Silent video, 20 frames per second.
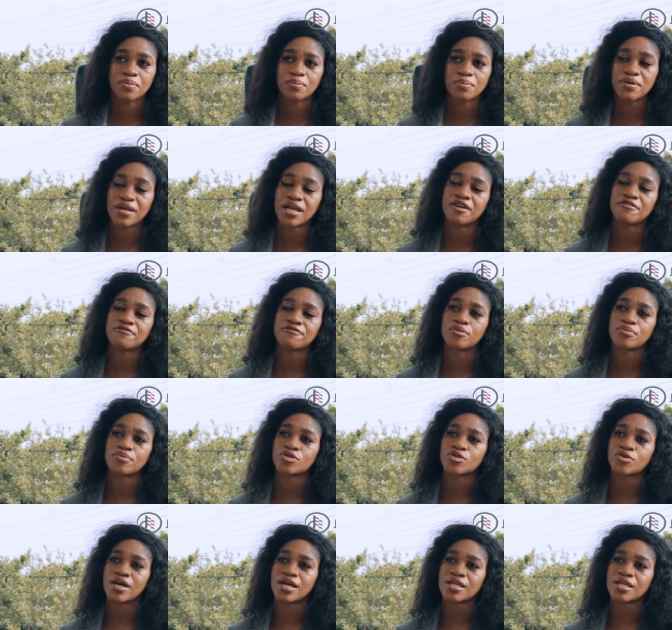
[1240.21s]
platform
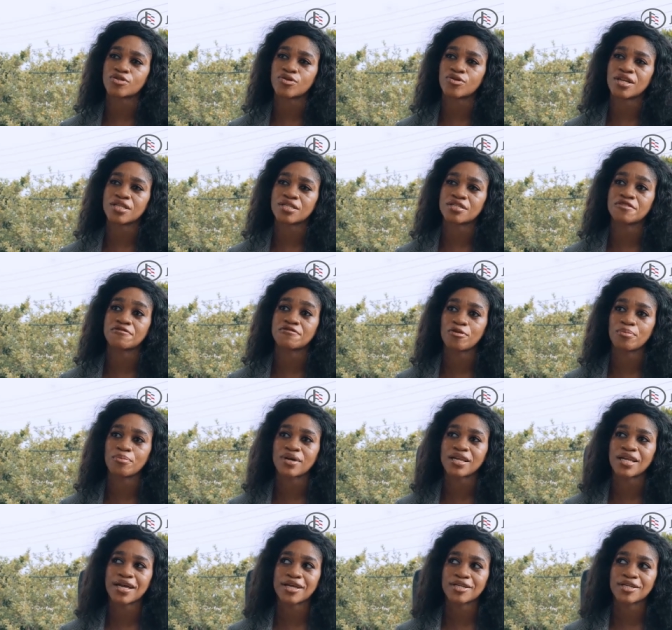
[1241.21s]
to actually
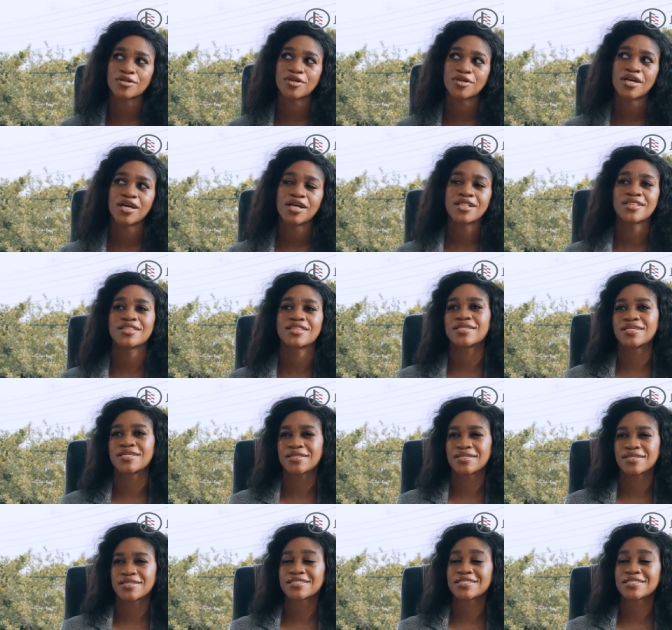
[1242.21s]
formalize
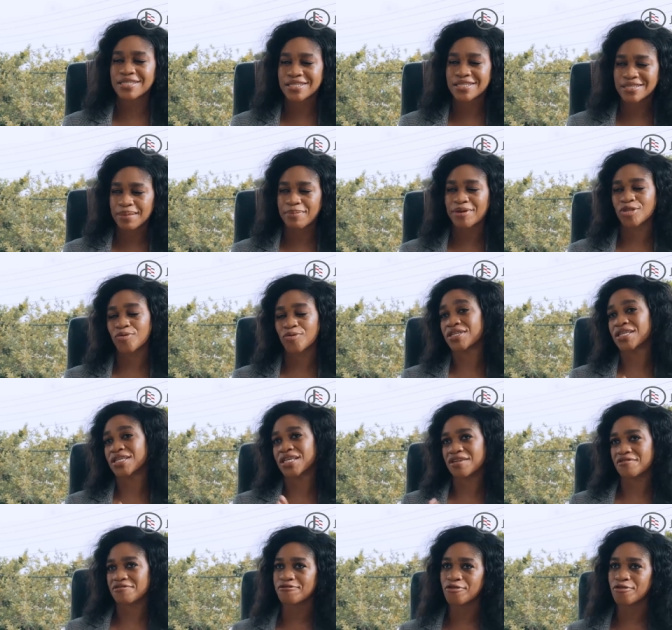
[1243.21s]
the system as already
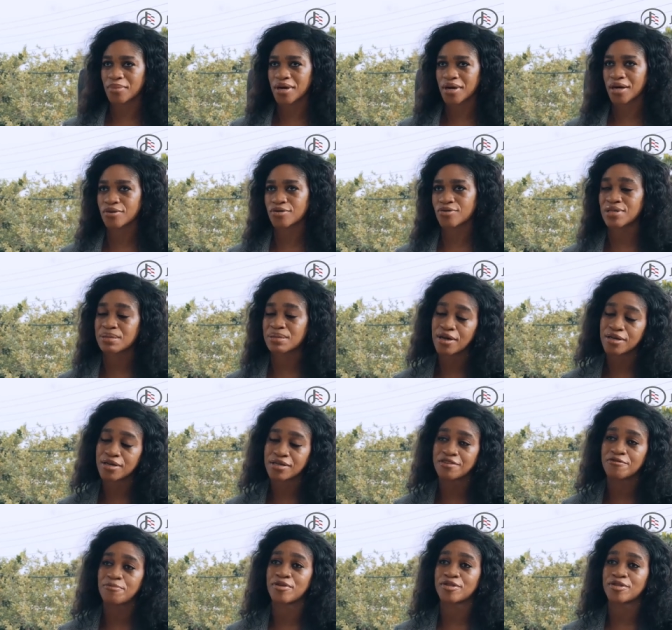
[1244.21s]
informal. So that's about
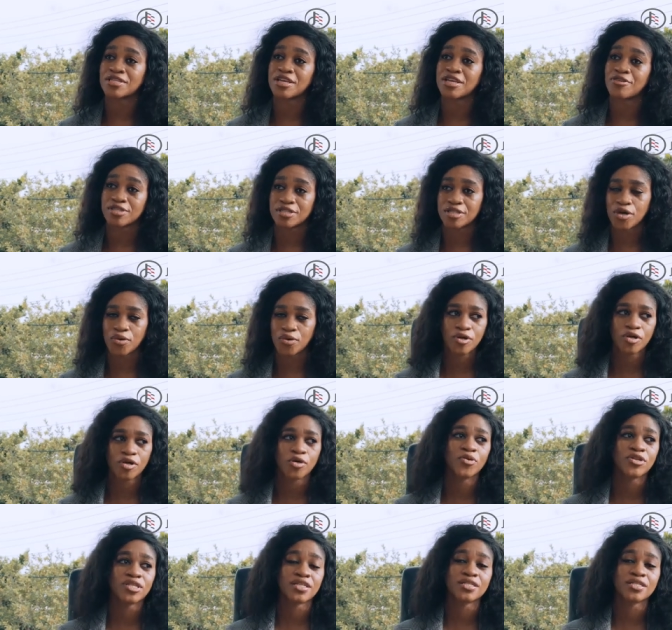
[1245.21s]
Give Me Education Network,
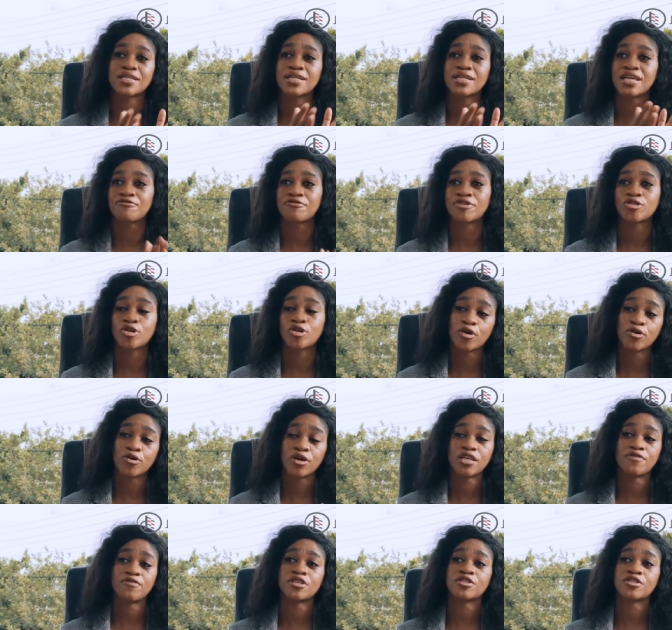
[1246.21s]
which actually
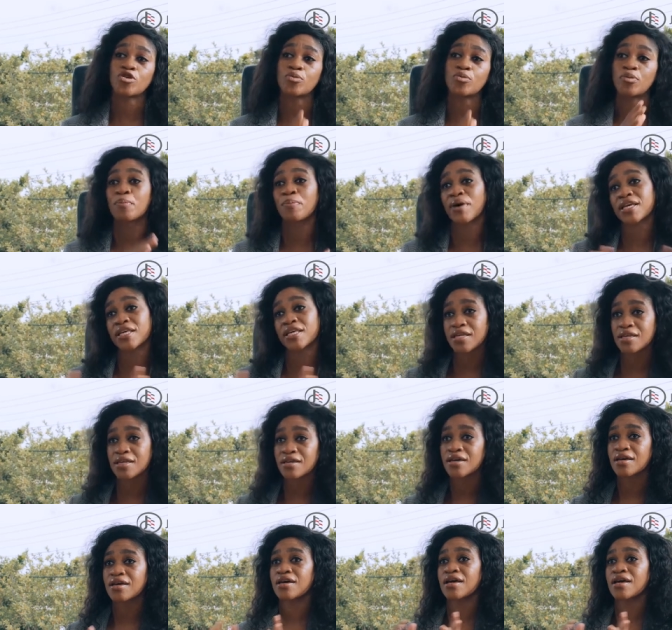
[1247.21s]
leverages open banking
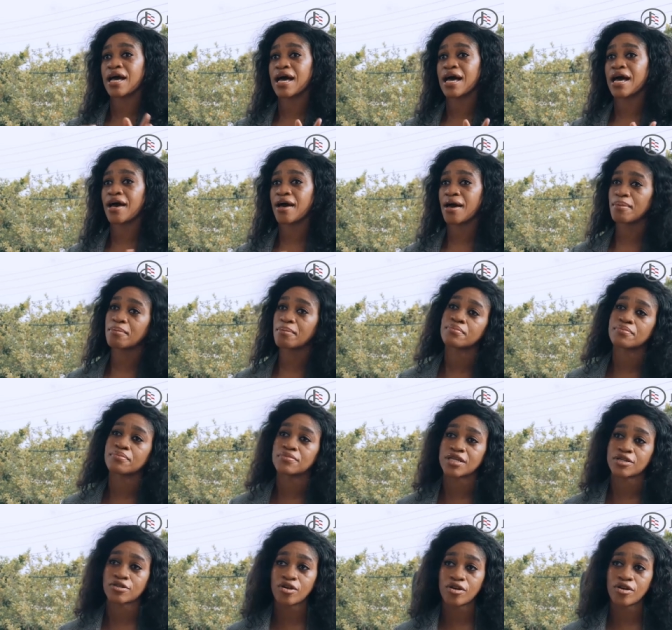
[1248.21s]

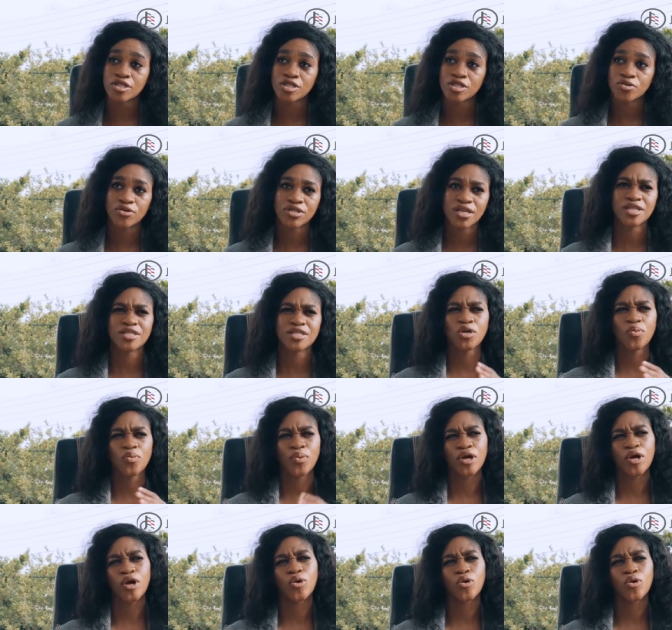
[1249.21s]
technology, which actually
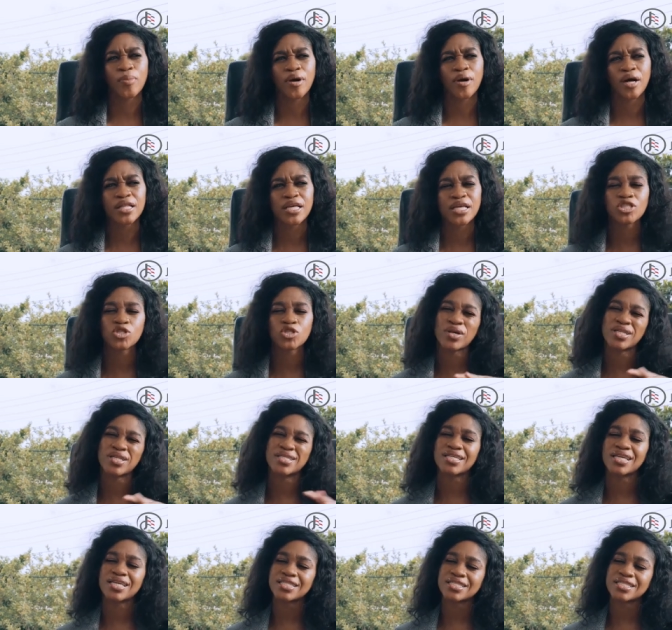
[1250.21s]
went global in
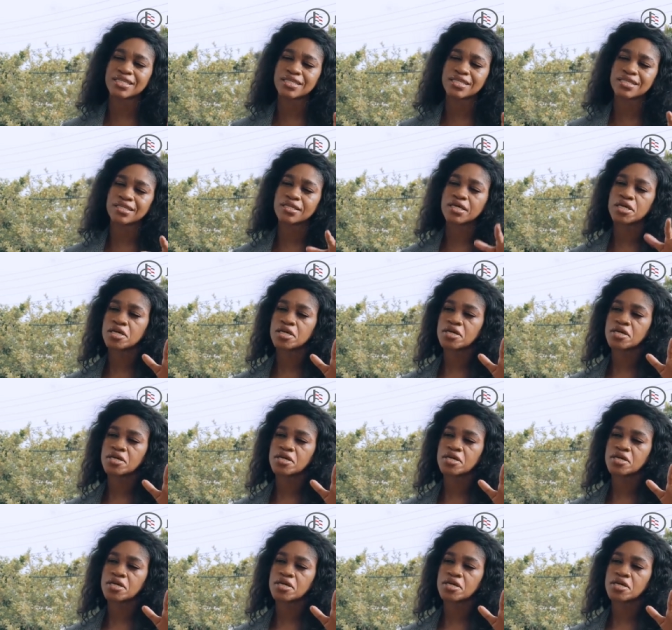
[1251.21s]
2018,